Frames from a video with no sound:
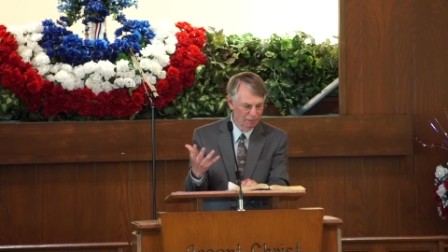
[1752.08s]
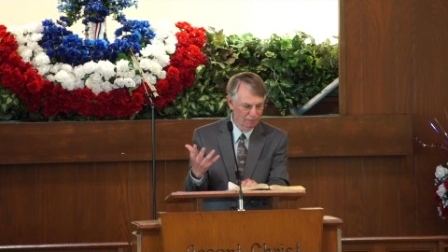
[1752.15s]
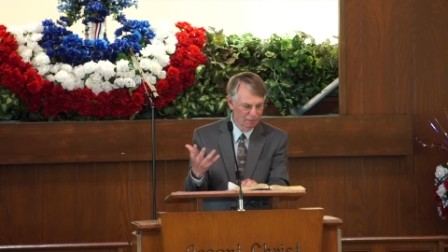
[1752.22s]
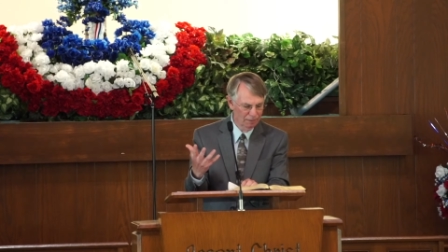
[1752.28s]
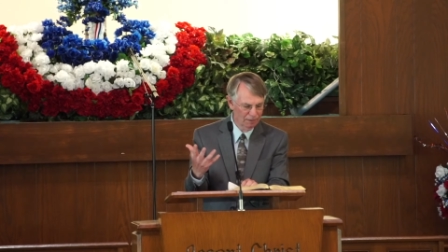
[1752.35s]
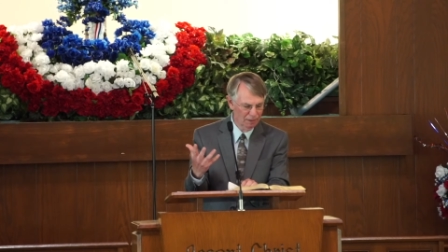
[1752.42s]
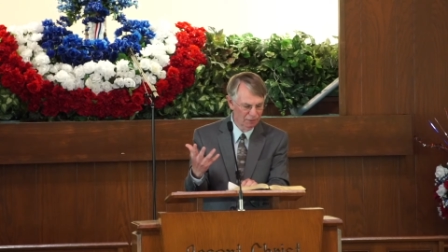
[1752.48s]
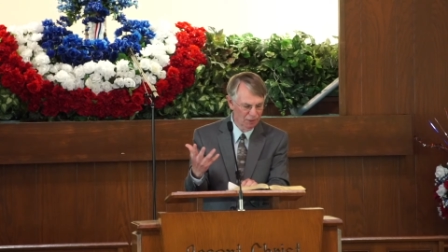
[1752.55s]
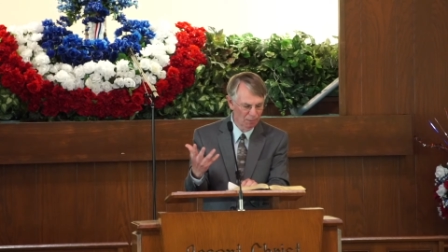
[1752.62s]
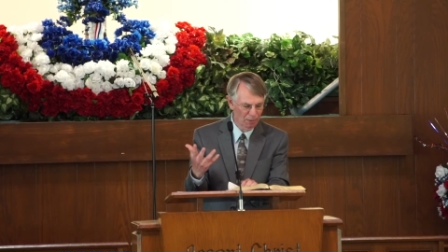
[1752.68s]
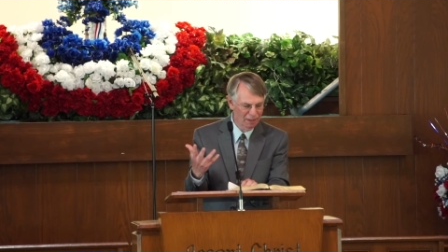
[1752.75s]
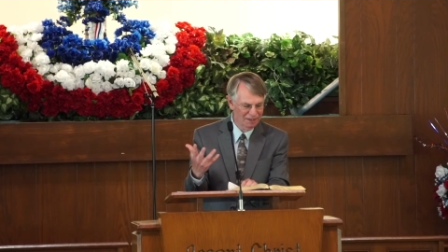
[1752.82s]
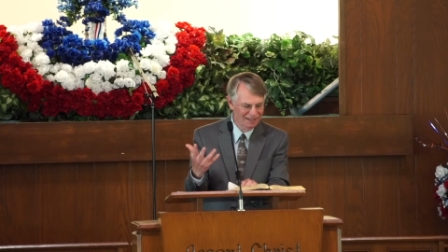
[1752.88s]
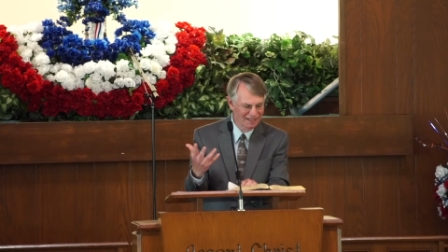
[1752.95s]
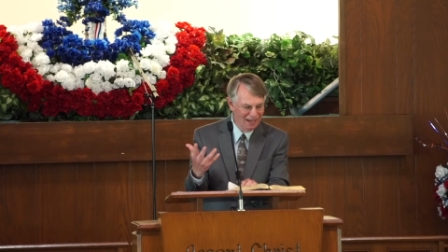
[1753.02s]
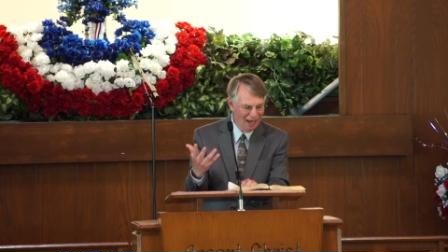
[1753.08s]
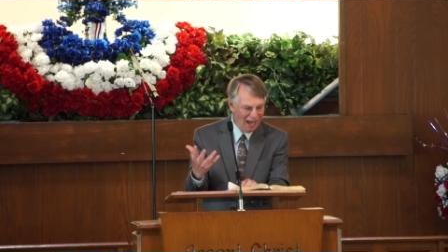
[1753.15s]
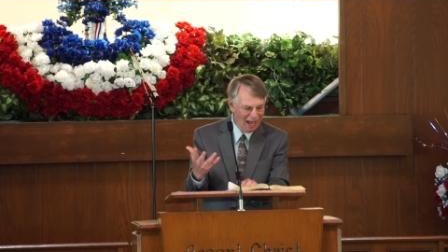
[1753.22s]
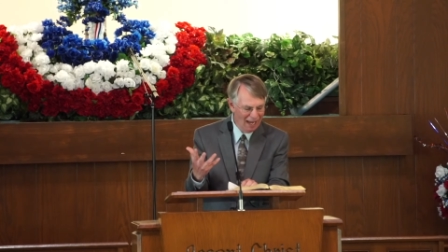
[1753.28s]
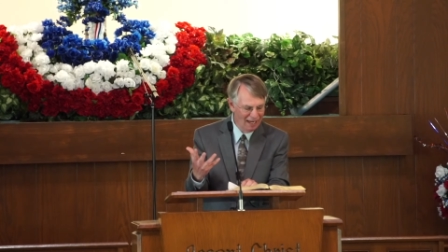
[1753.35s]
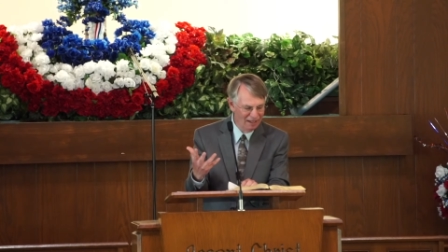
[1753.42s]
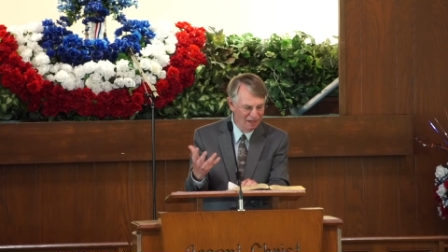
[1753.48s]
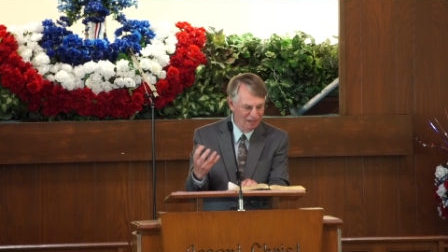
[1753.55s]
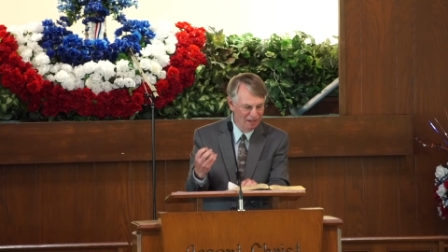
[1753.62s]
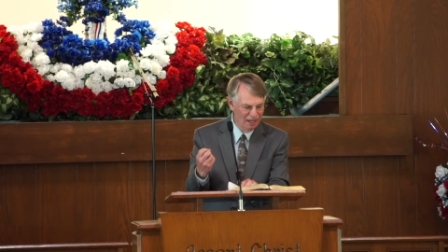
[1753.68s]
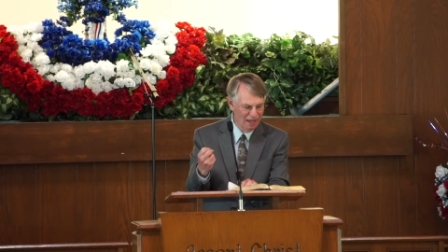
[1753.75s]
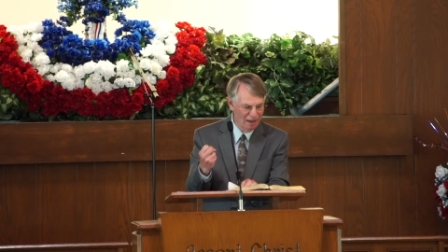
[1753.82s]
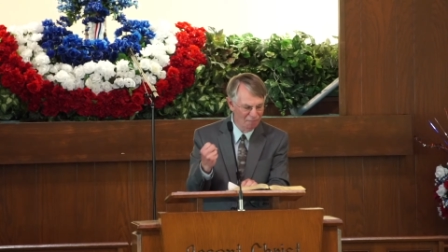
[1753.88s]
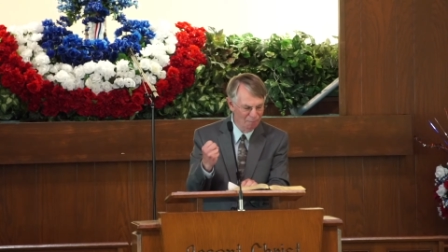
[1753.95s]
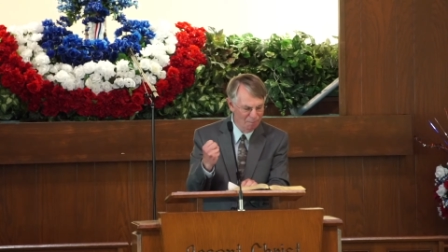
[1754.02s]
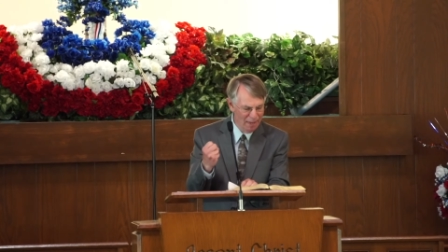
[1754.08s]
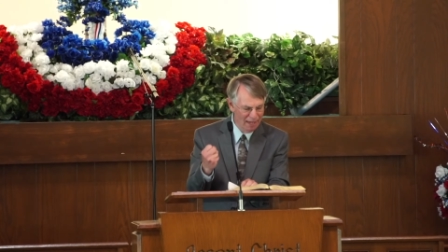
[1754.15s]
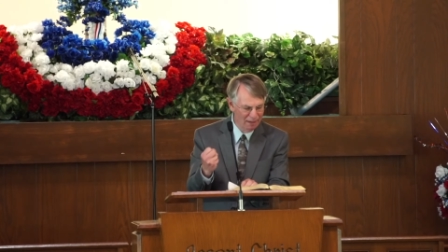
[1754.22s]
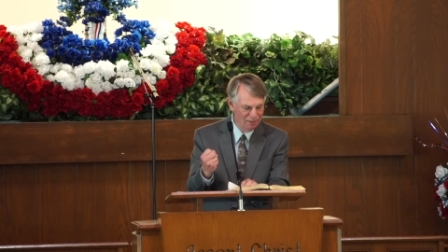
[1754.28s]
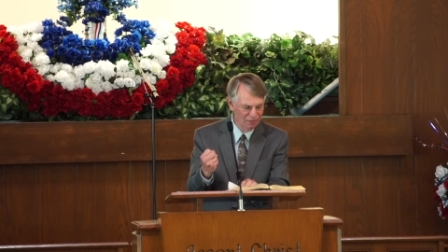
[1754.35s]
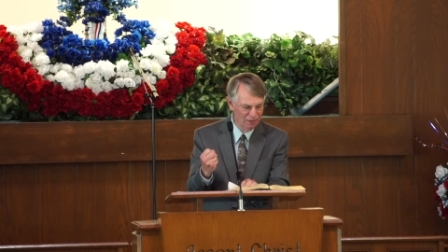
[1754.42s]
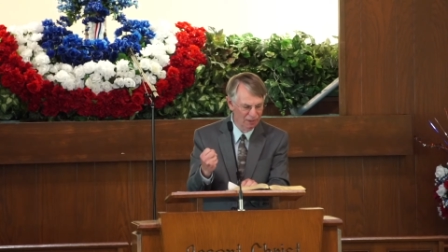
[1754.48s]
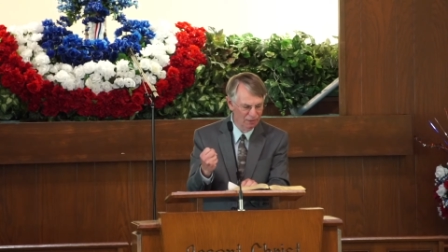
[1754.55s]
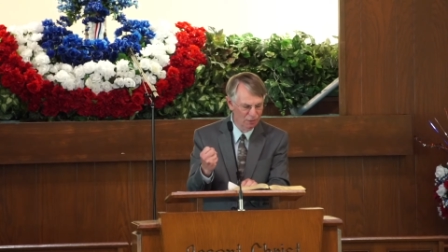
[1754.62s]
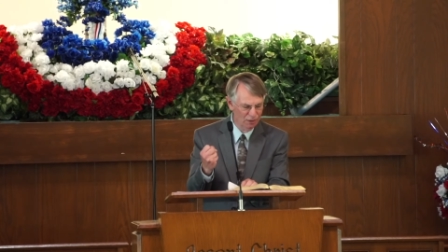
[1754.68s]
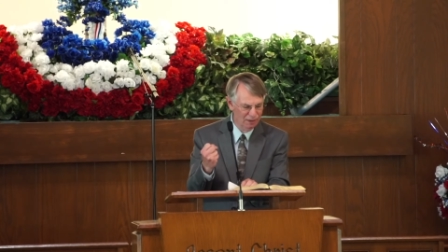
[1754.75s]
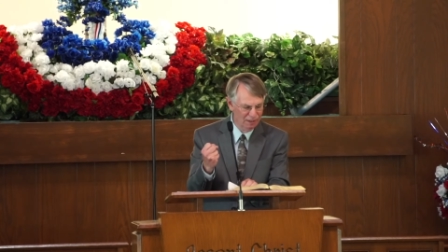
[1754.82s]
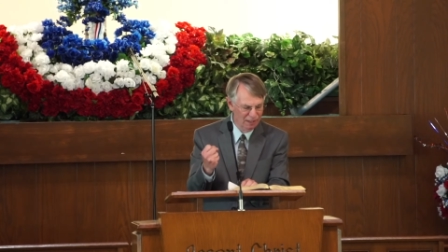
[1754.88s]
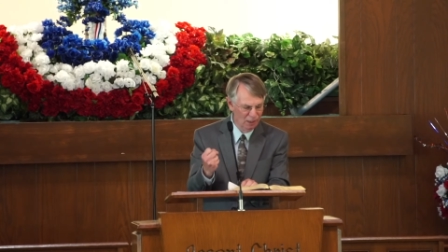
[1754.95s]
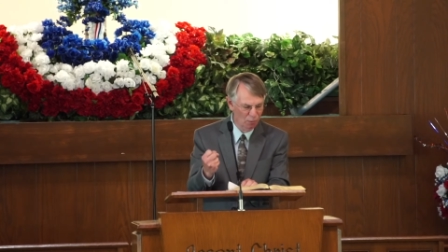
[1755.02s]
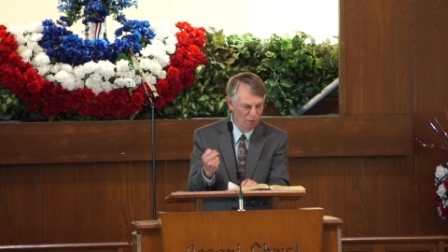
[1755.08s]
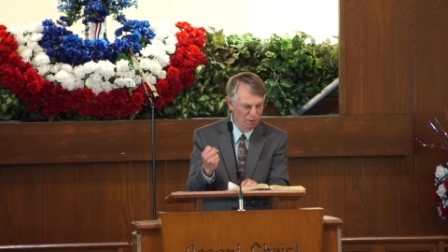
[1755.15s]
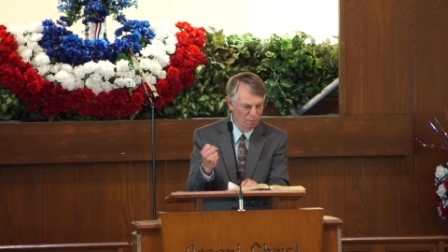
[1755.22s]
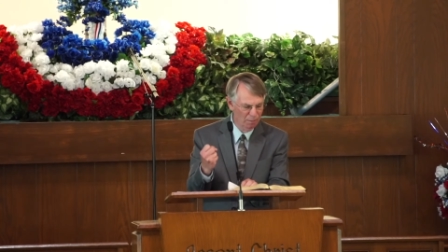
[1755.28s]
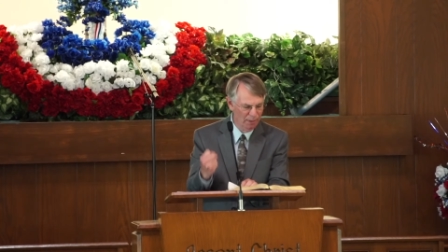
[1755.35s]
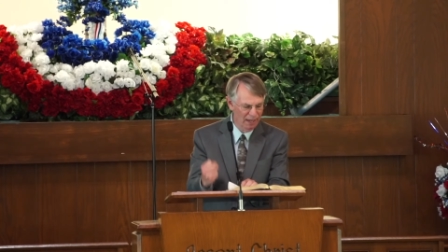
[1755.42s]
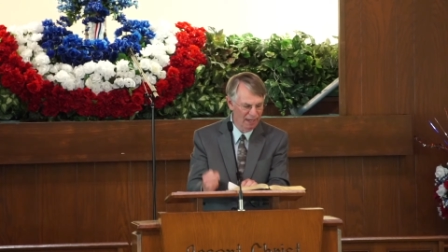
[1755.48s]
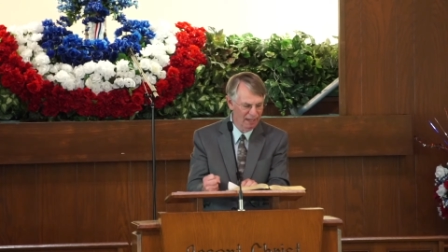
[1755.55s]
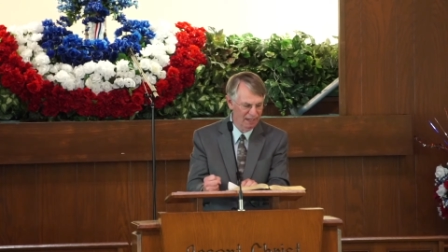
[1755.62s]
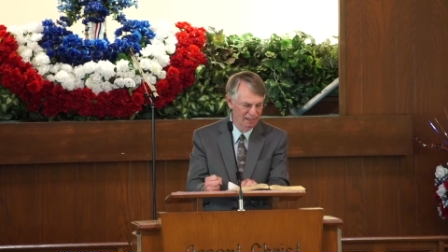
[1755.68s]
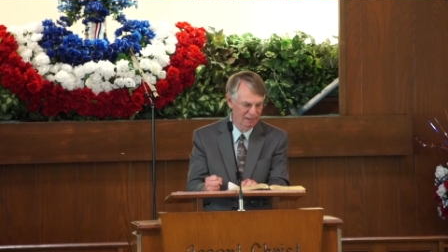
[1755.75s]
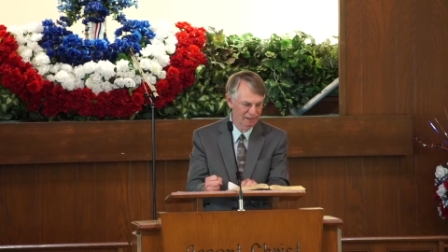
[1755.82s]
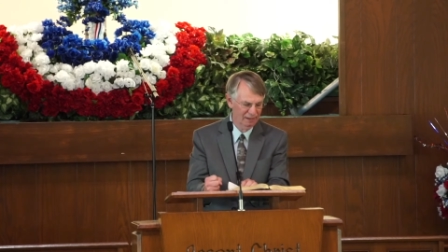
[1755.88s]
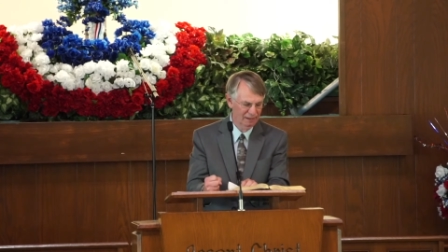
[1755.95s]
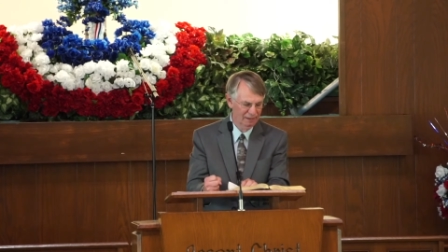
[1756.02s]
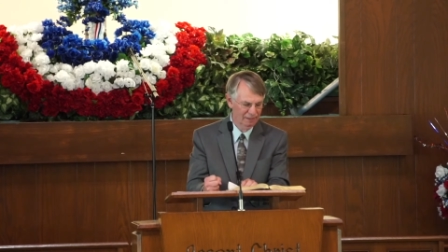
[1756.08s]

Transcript: someone is dying and they have medicine to deal with the pain.